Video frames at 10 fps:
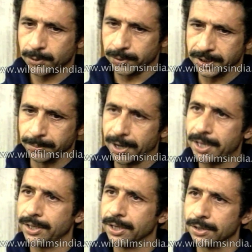with the
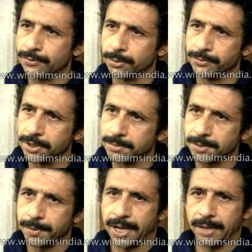money they earn from films,
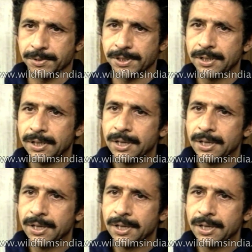perhaps.